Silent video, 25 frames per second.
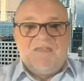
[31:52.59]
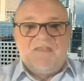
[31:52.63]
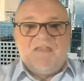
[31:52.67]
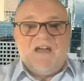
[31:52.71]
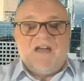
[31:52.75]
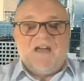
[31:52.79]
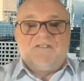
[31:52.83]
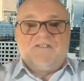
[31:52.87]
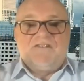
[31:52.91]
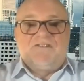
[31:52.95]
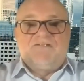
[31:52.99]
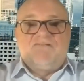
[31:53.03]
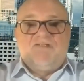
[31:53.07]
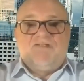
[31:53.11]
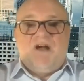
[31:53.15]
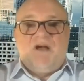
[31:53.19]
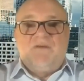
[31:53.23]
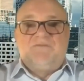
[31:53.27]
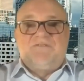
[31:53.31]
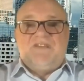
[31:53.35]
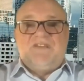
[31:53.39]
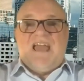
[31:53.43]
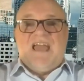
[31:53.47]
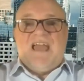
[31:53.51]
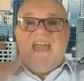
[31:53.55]
that
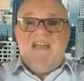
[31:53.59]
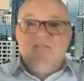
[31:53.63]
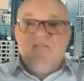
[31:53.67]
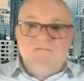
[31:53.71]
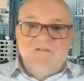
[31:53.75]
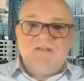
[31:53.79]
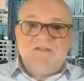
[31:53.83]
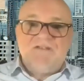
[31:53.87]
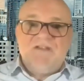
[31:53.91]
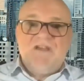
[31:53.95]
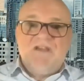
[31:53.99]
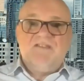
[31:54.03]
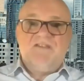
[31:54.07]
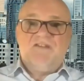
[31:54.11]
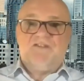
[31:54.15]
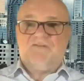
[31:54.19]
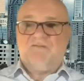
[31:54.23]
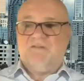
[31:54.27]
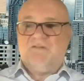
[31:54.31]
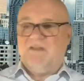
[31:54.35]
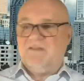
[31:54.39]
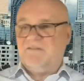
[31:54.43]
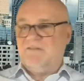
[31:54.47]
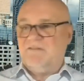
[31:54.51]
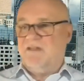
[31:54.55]
describes everything that
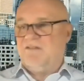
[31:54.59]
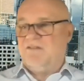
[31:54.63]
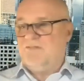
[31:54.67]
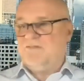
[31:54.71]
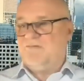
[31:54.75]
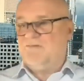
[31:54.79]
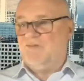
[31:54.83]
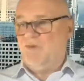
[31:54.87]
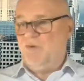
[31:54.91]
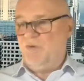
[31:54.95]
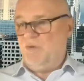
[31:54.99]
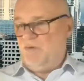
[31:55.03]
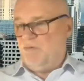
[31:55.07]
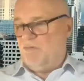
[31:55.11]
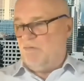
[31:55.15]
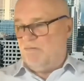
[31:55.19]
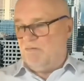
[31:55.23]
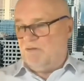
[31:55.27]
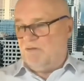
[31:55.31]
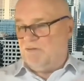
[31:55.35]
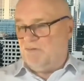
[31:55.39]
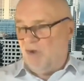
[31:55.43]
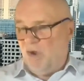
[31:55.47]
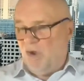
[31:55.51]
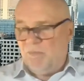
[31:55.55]
translators do
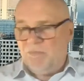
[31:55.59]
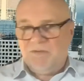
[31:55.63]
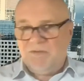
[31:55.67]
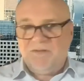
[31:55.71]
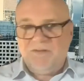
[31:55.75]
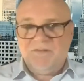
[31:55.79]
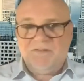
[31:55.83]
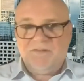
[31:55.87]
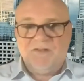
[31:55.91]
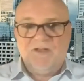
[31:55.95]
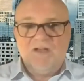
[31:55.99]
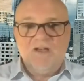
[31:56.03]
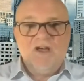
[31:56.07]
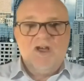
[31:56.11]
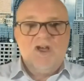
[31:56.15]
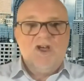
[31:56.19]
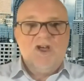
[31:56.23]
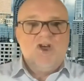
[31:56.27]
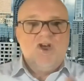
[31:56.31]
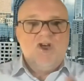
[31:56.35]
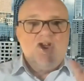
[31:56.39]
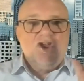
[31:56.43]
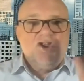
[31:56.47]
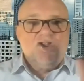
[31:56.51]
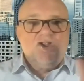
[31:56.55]
or interpreters?
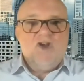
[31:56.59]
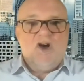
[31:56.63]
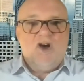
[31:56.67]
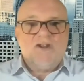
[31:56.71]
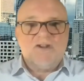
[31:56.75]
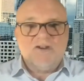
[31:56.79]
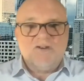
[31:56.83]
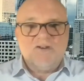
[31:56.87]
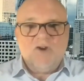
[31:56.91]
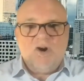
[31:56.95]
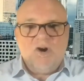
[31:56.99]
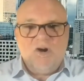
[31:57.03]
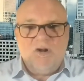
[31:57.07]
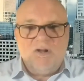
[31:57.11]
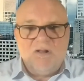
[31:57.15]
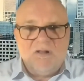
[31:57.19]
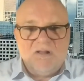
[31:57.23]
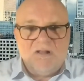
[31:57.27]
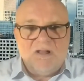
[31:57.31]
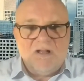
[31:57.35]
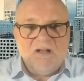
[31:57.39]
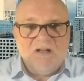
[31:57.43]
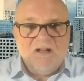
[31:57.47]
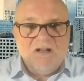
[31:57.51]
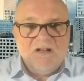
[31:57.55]
Not at
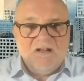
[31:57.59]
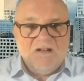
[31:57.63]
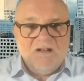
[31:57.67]
all.